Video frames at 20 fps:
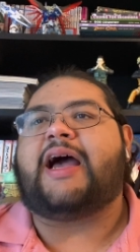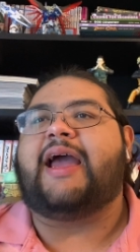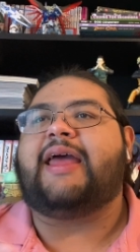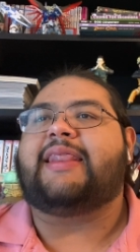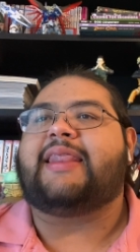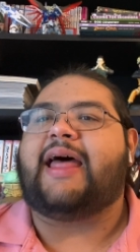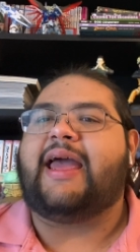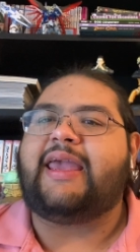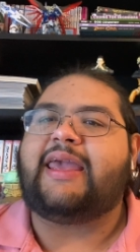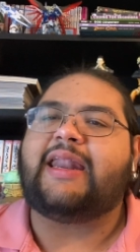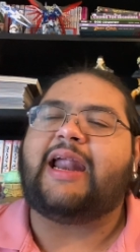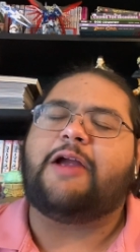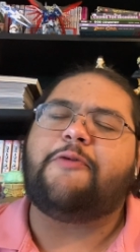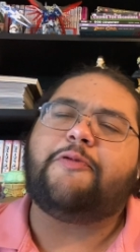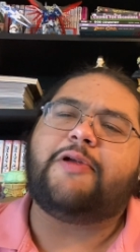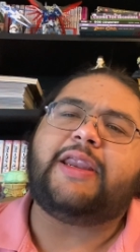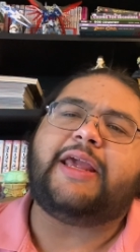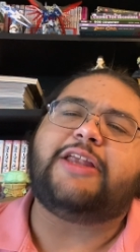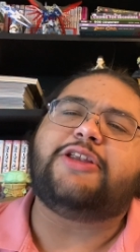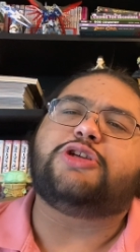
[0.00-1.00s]
I like it. I
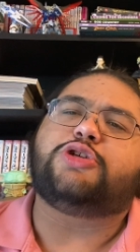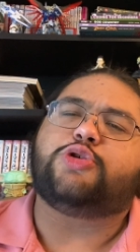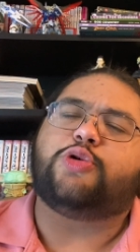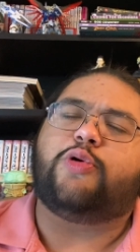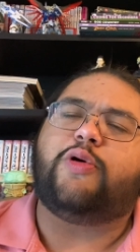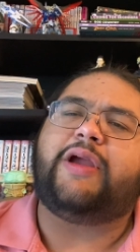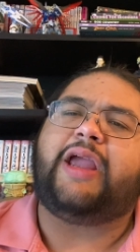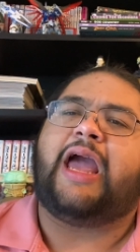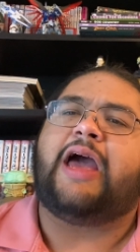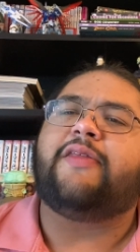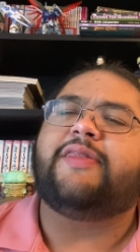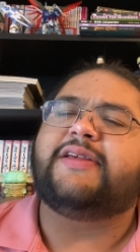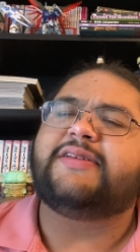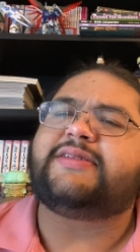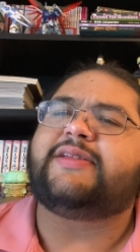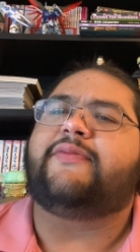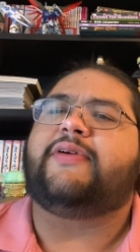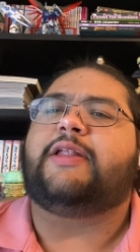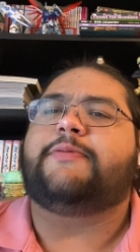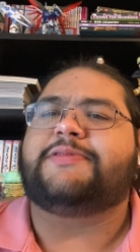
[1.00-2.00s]
really enjoy how this
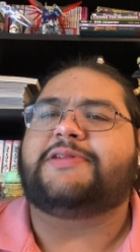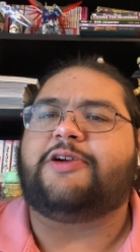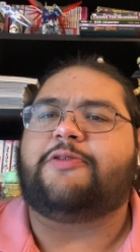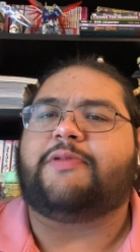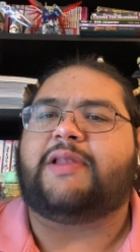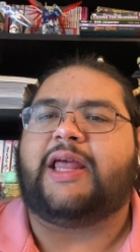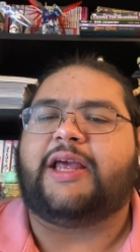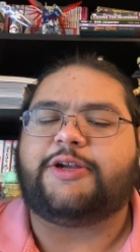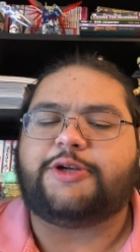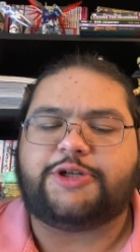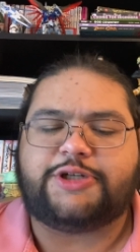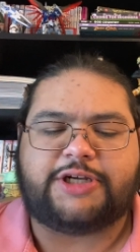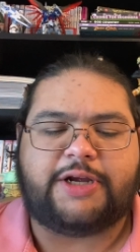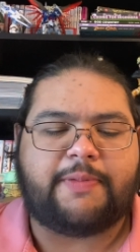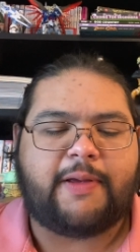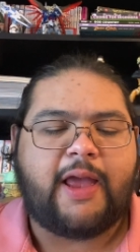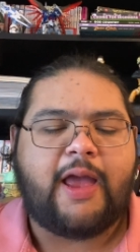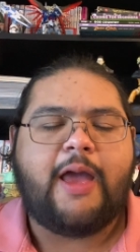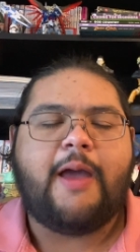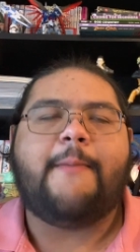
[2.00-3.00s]
develops their
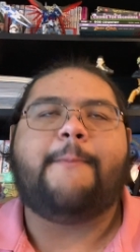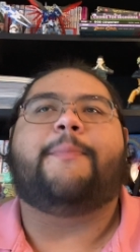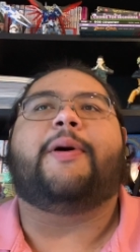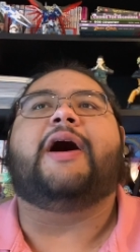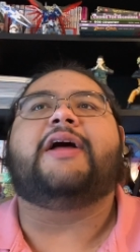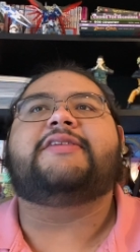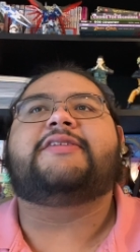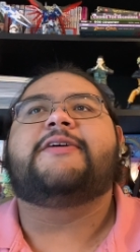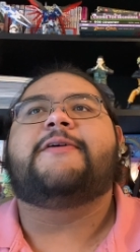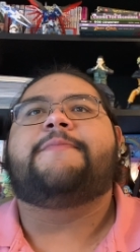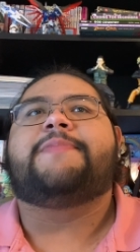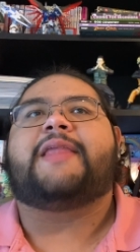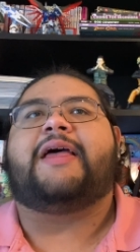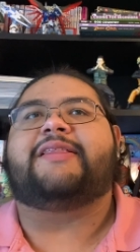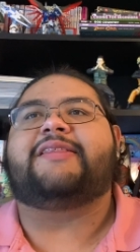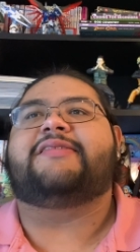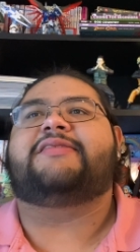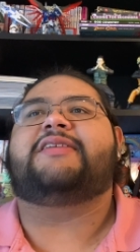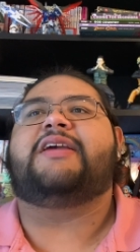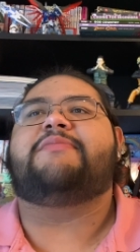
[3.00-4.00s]
relationship. But at
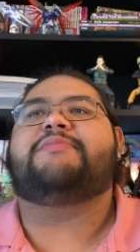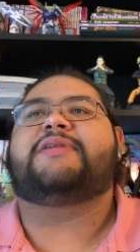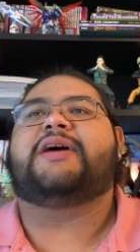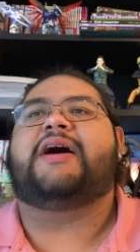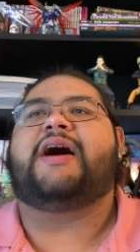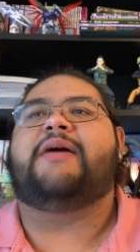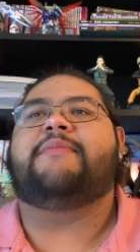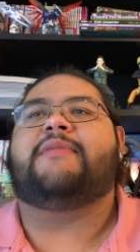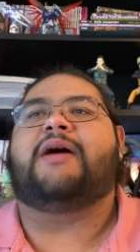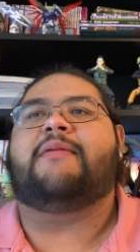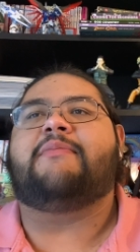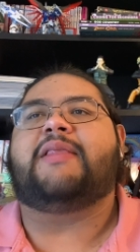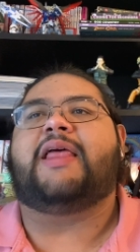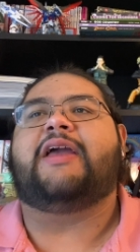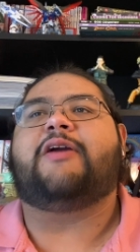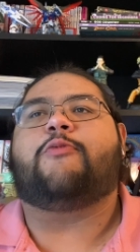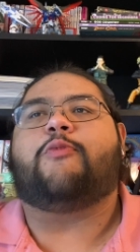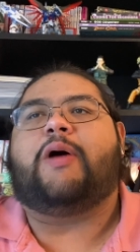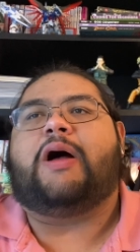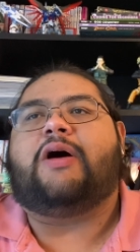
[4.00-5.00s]
the same time, I'm
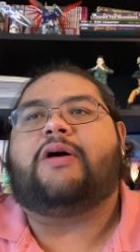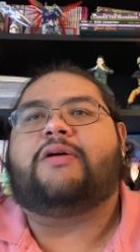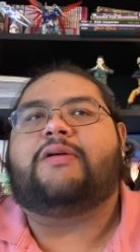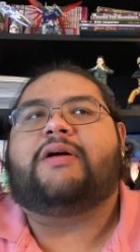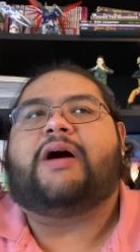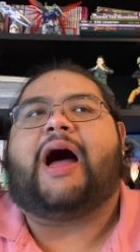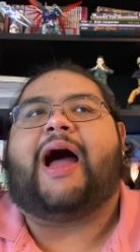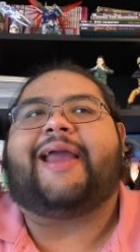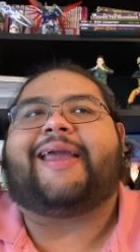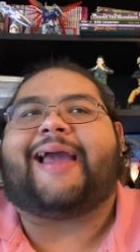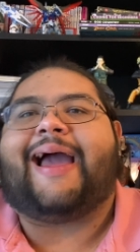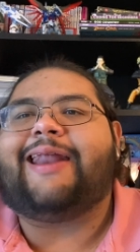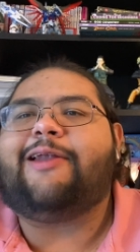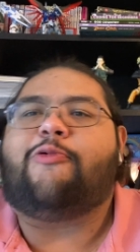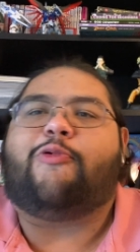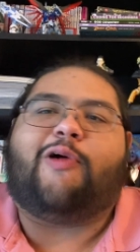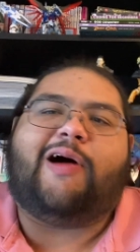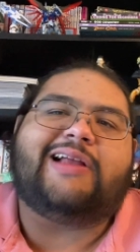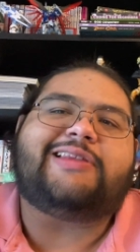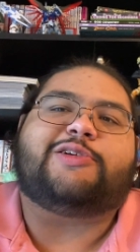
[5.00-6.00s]
like, well, I kind of
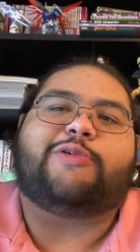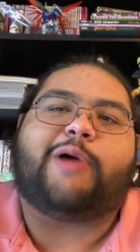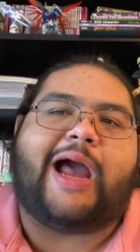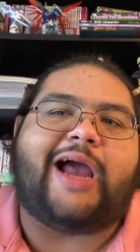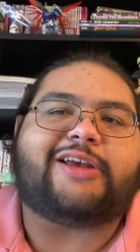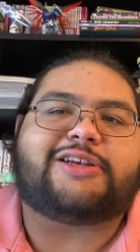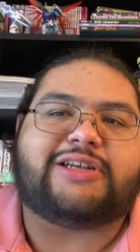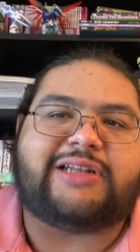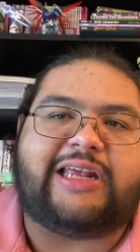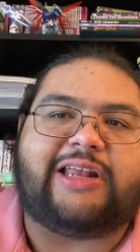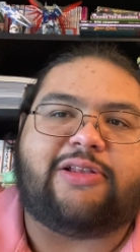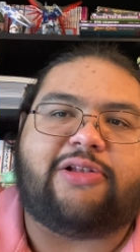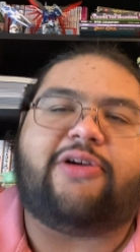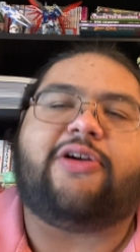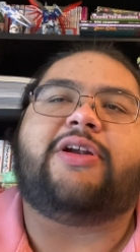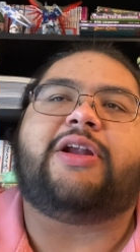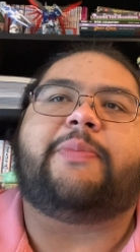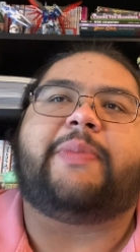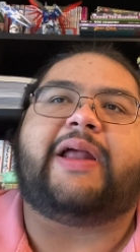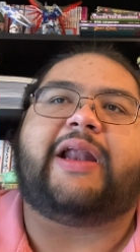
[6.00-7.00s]
want to actually
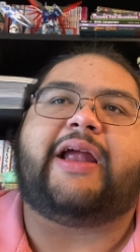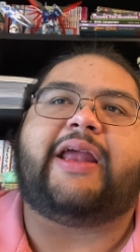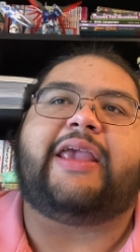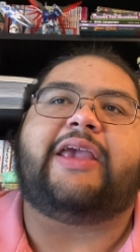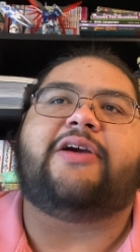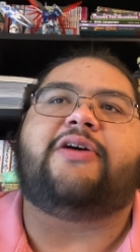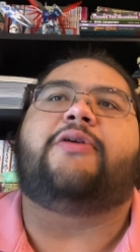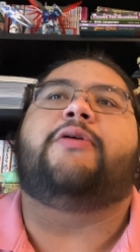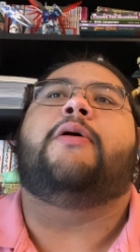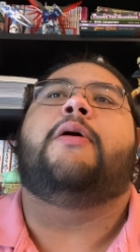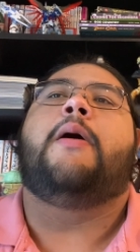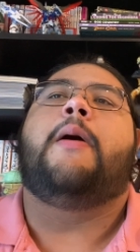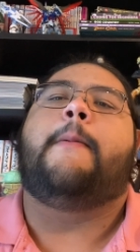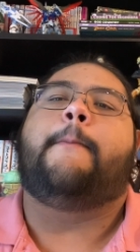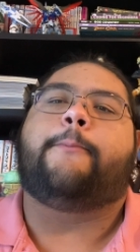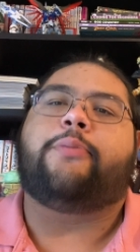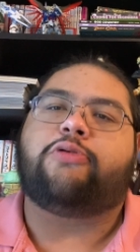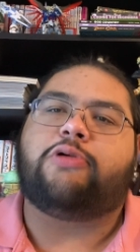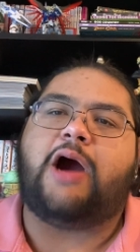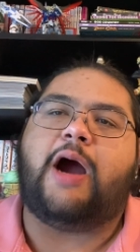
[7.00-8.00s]
learn about Aiel
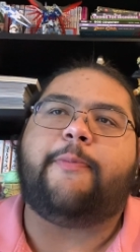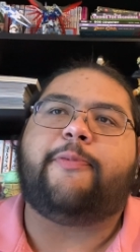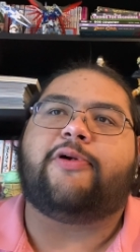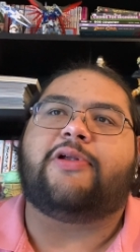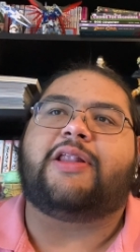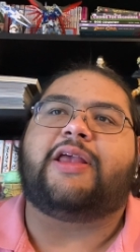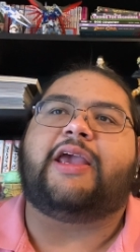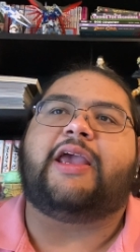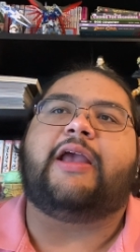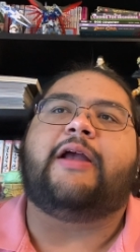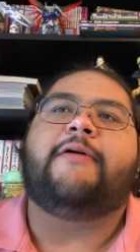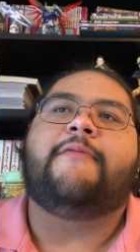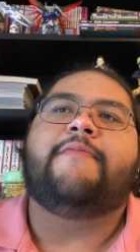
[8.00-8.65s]
properly.